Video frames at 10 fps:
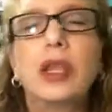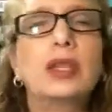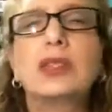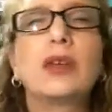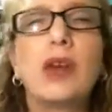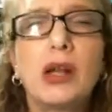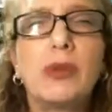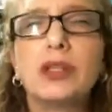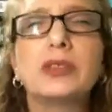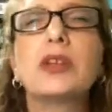incredible.
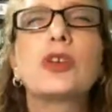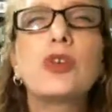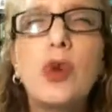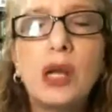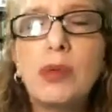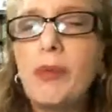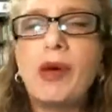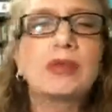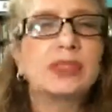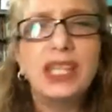It's an incredible amount.
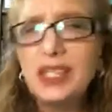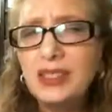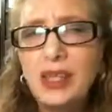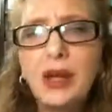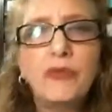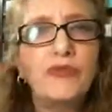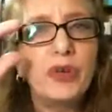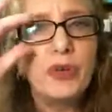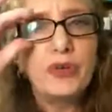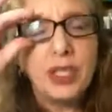It's hidden in our foods.